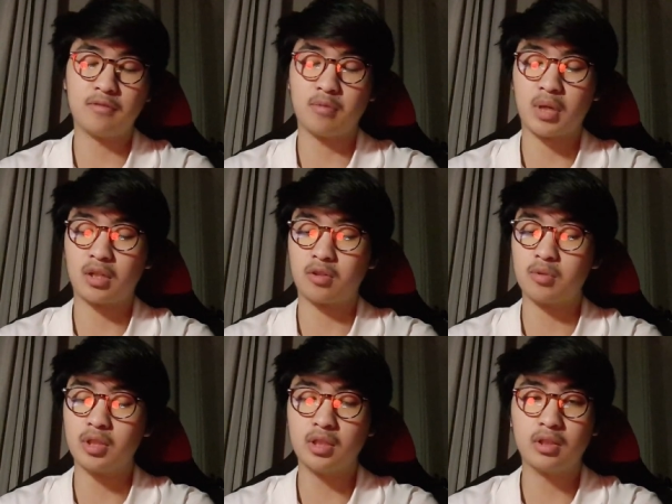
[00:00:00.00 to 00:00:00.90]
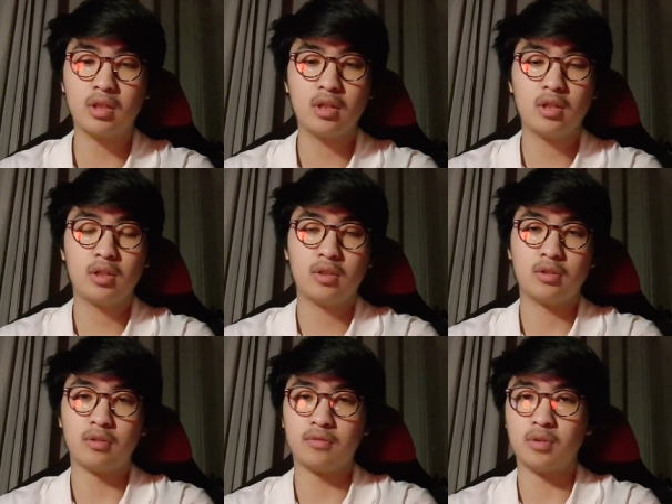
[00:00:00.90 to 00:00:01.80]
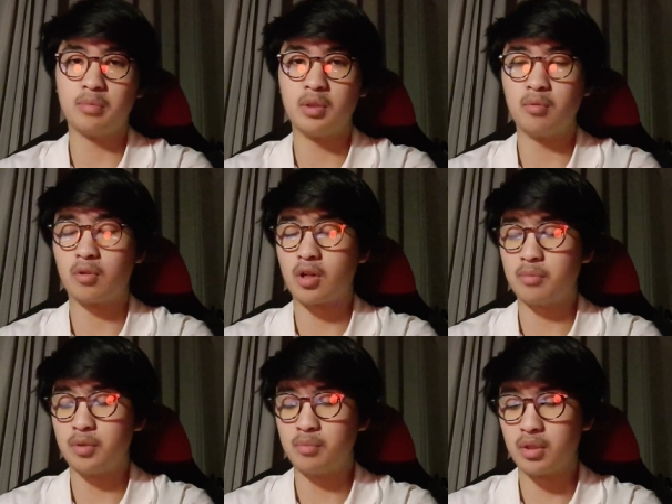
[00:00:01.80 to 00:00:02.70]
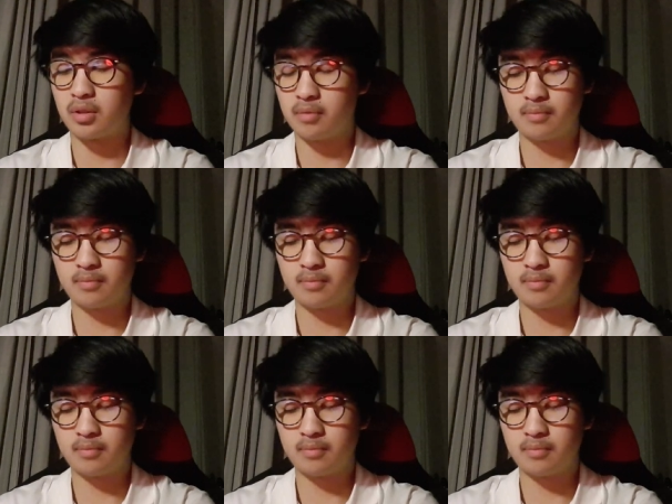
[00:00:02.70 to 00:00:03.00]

for my career, for the people around me. But